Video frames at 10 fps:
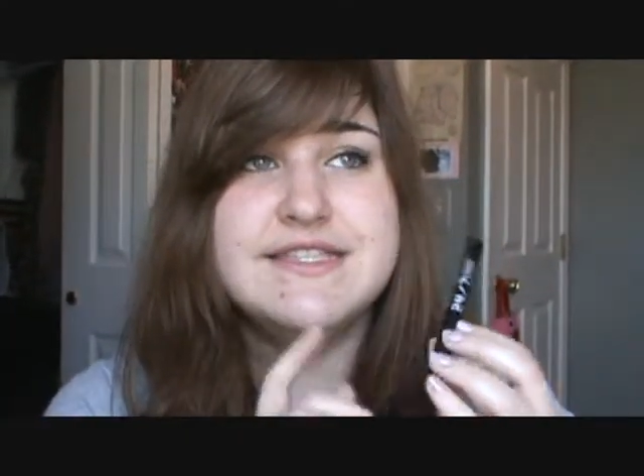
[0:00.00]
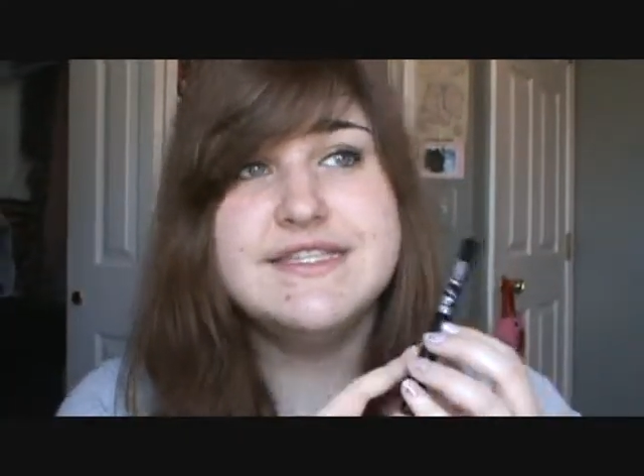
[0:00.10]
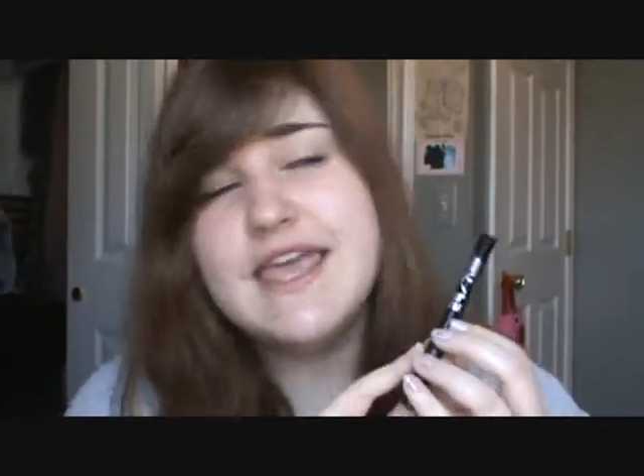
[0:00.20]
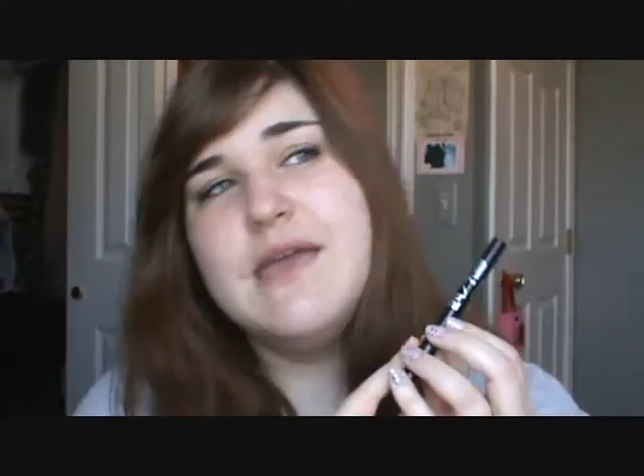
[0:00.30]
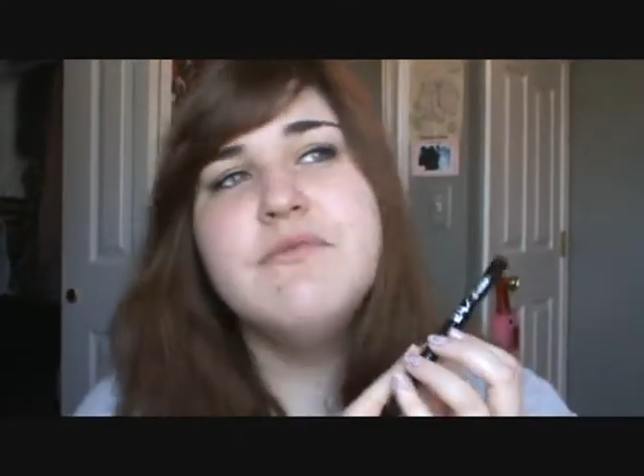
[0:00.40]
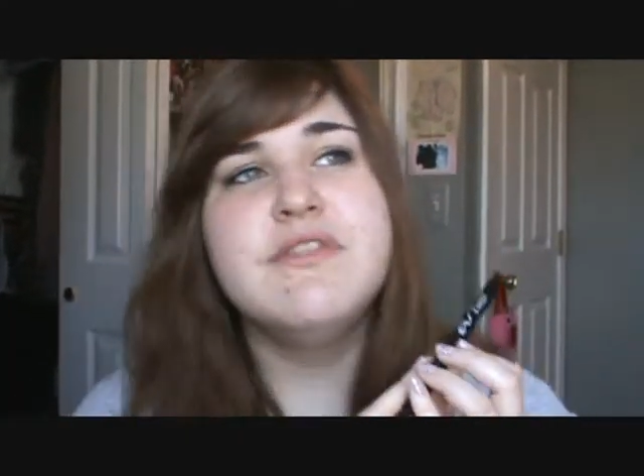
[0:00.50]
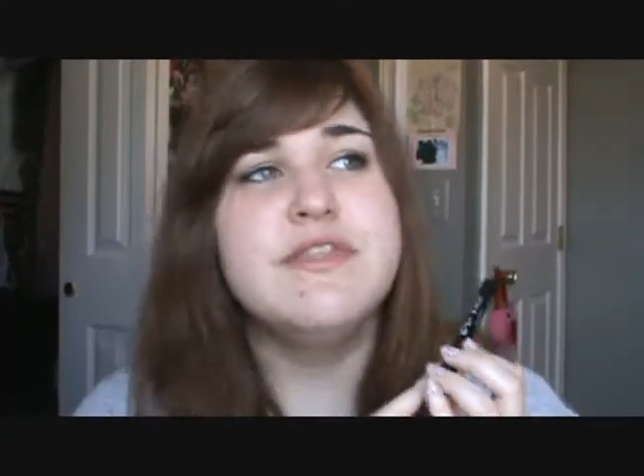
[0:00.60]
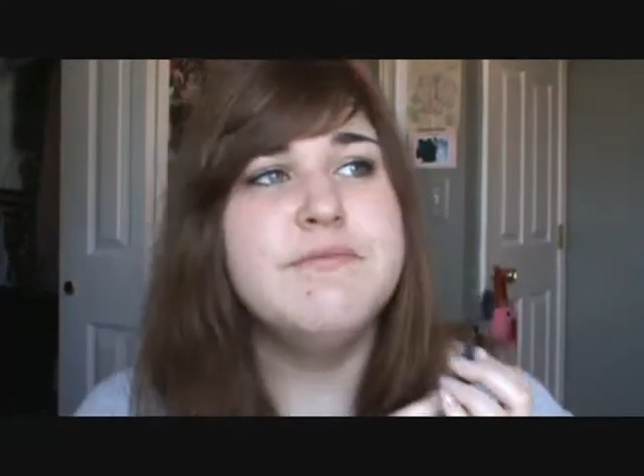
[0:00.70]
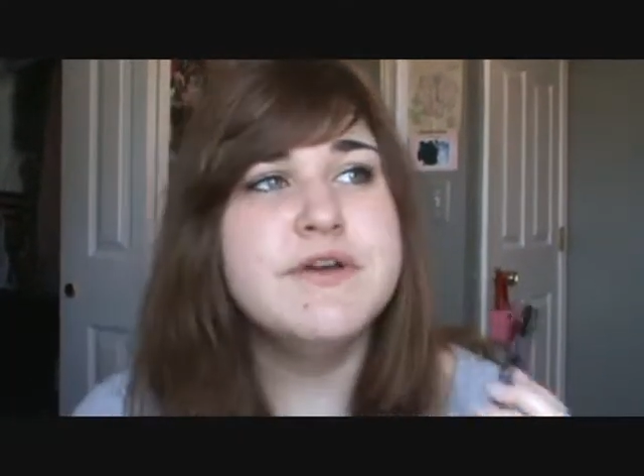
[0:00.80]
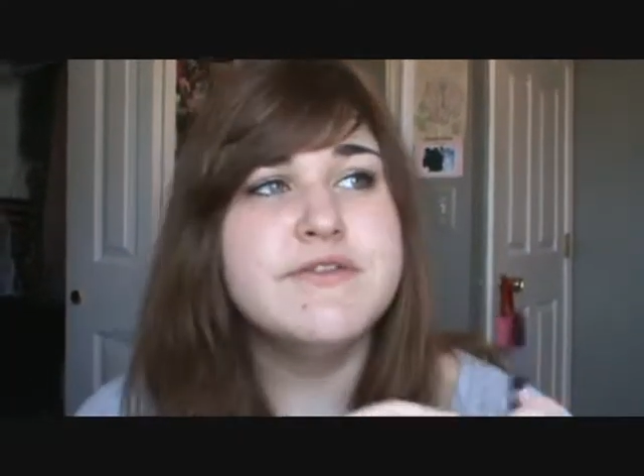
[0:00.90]
This came with
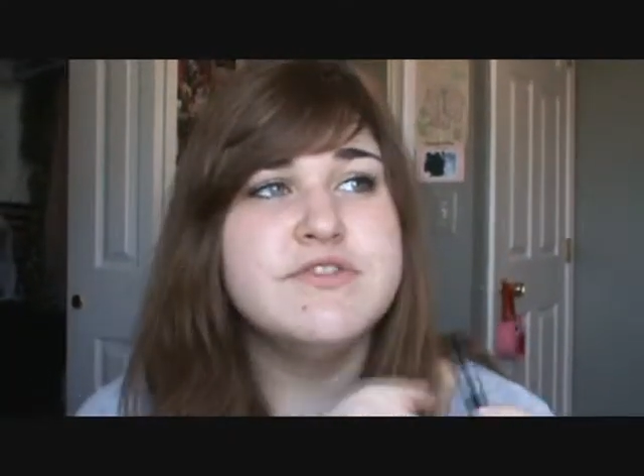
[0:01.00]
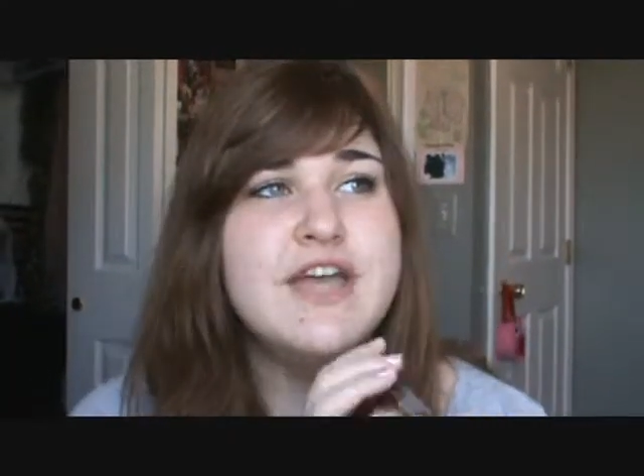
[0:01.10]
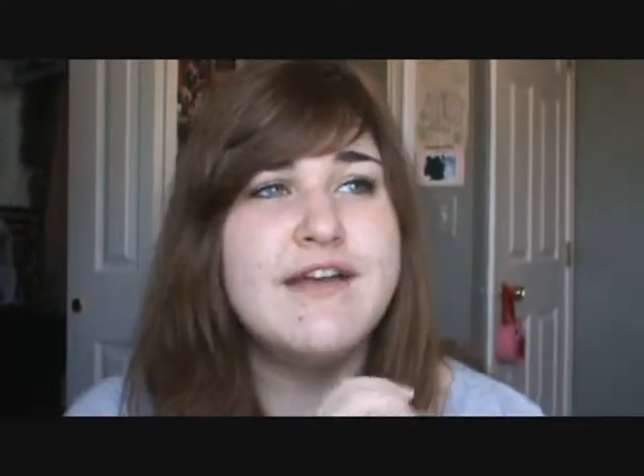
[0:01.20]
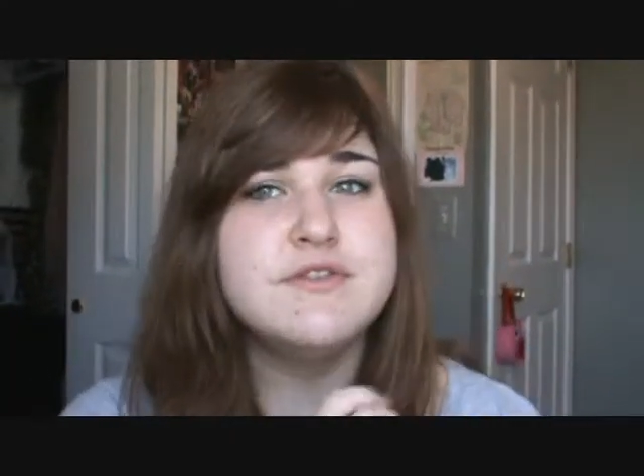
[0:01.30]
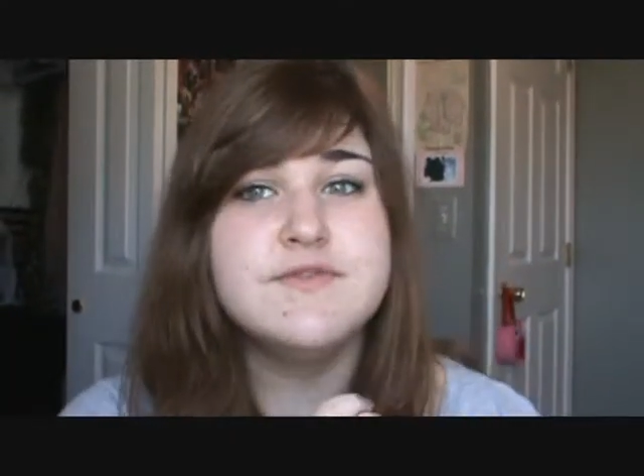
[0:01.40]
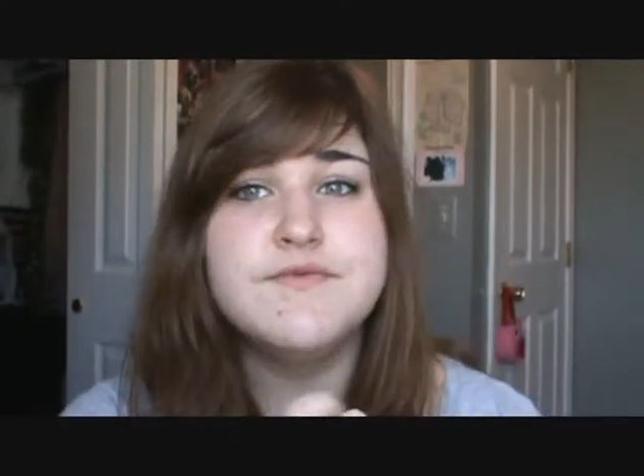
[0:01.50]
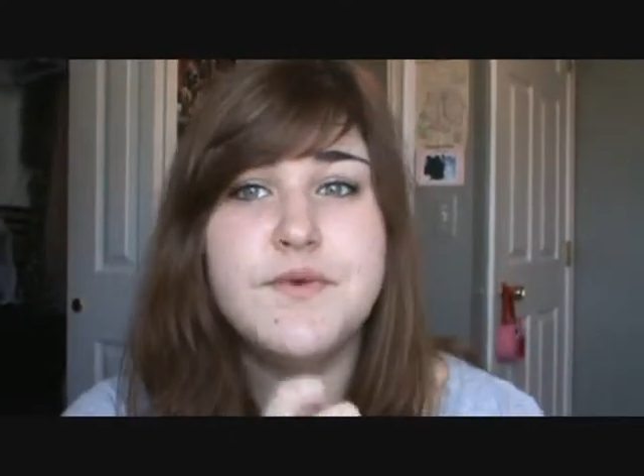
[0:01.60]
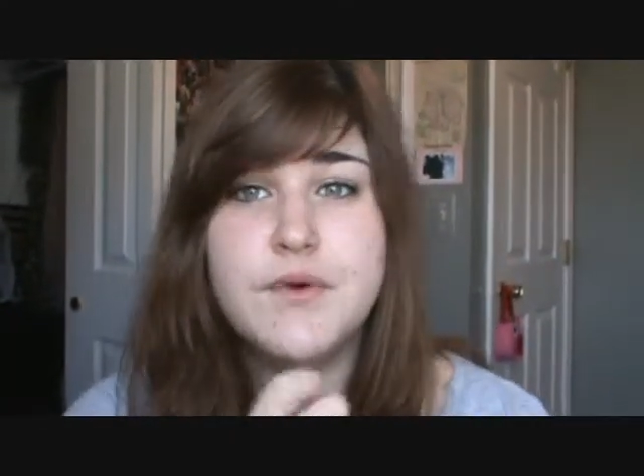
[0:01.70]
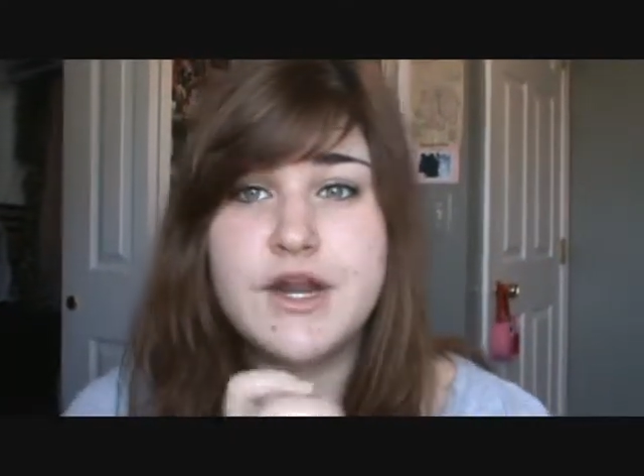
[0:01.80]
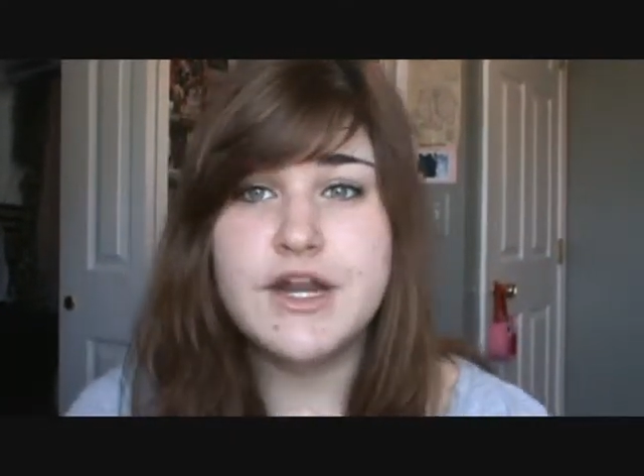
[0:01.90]
the Book of Shadows
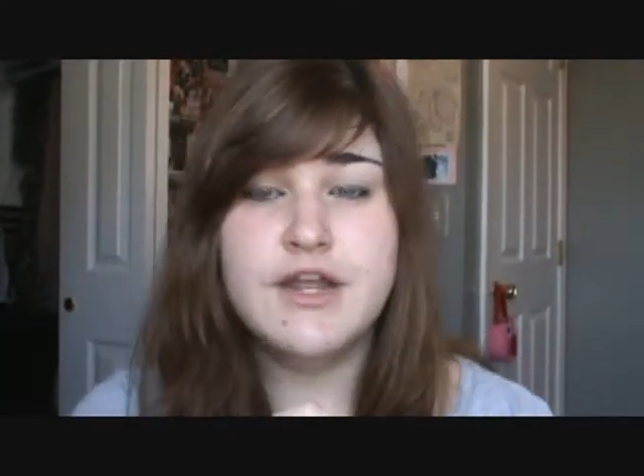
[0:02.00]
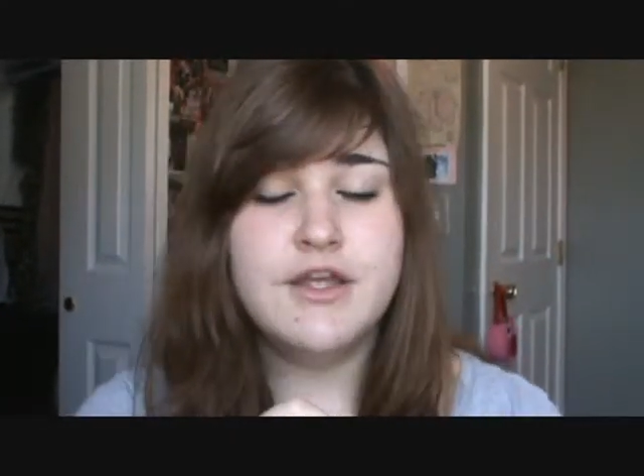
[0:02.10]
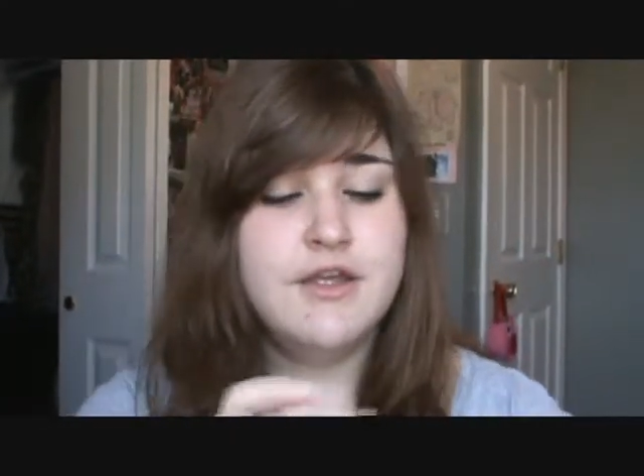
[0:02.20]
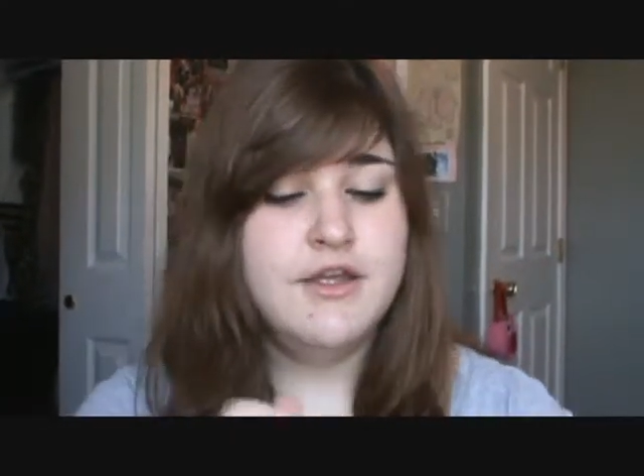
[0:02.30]
4